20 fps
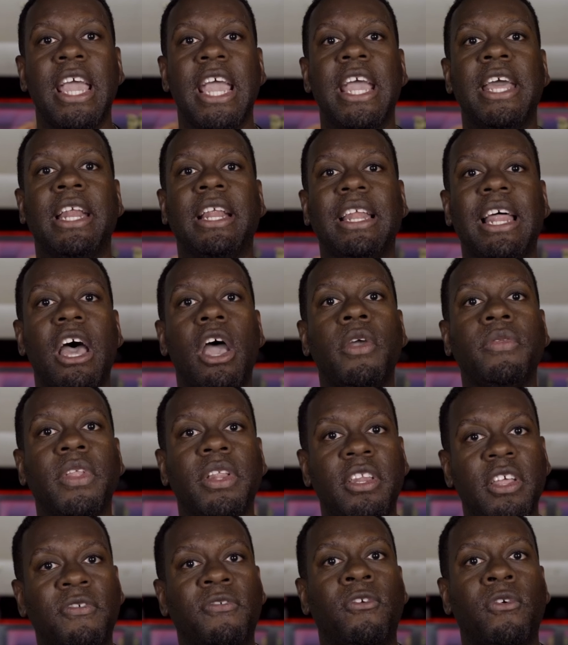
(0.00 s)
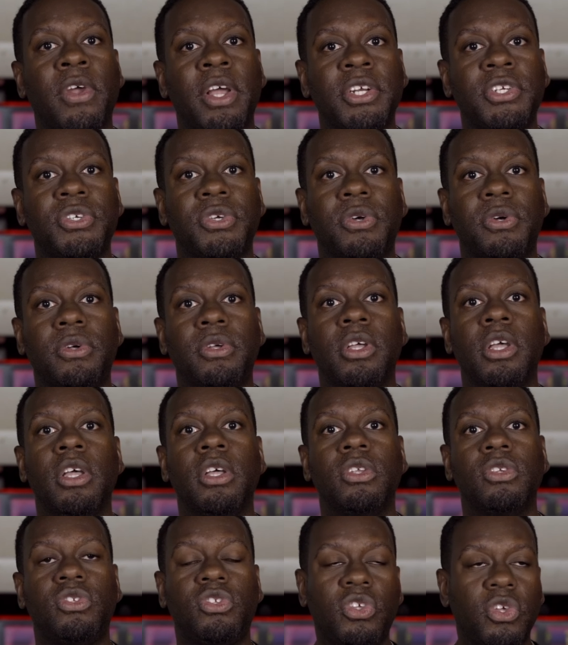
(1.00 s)
and allowing the differential
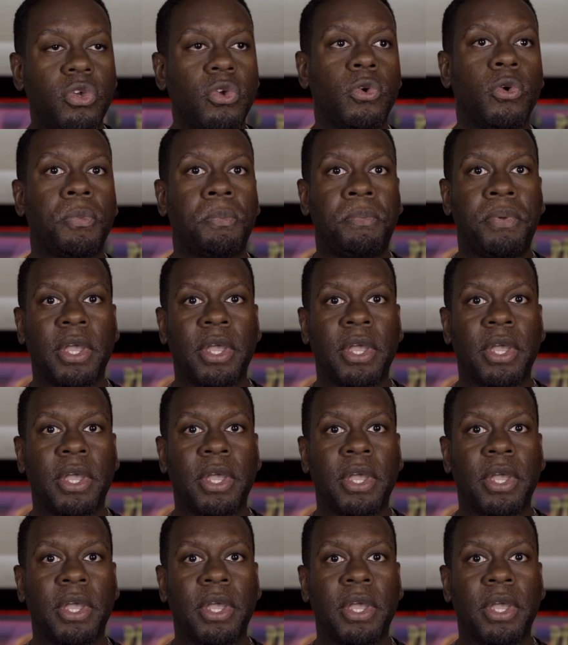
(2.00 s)
to